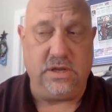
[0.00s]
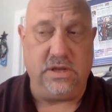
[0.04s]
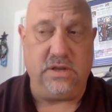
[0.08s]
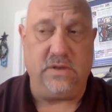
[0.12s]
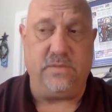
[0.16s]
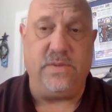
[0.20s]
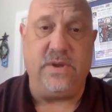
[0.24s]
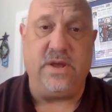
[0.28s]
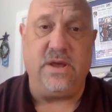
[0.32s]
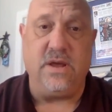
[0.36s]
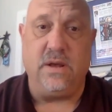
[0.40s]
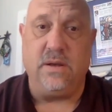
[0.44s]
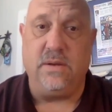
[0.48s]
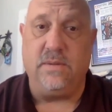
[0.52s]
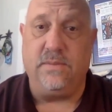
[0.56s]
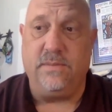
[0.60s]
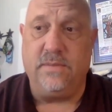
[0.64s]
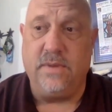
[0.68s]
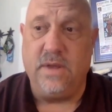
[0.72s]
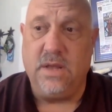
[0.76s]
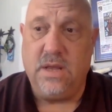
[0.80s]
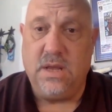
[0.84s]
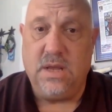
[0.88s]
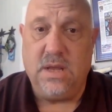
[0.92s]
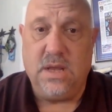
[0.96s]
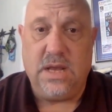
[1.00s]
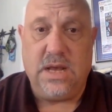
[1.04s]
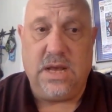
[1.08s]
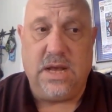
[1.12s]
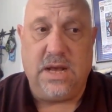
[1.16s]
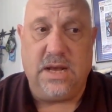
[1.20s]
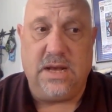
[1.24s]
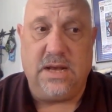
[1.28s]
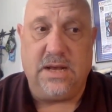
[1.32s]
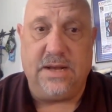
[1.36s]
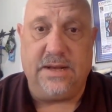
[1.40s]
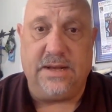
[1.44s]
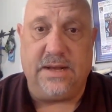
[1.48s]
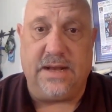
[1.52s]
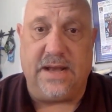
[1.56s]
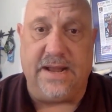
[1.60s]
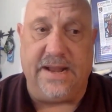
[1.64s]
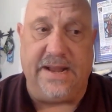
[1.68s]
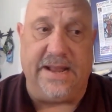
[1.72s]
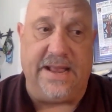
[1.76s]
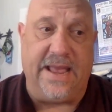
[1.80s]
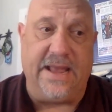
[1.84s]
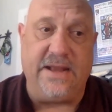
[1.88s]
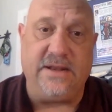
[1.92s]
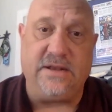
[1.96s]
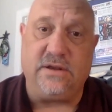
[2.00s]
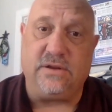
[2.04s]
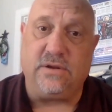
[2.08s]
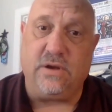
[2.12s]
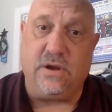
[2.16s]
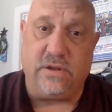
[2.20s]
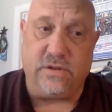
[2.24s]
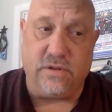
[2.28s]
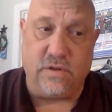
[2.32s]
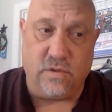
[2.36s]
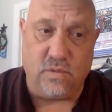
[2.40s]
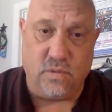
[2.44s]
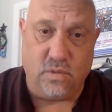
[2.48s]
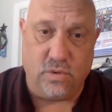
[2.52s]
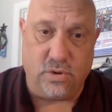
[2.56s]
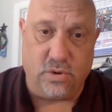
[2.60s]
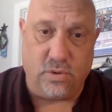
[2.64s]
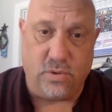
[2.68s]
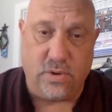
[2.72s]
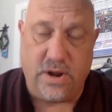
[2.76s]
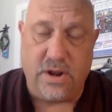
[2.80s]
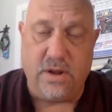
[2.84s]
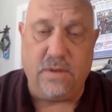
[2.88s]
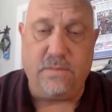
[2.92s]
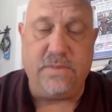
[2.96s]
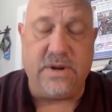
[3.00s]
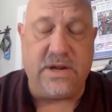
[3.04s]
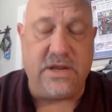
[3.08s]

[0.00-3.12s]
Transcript: He's become, I hate to toss this word around,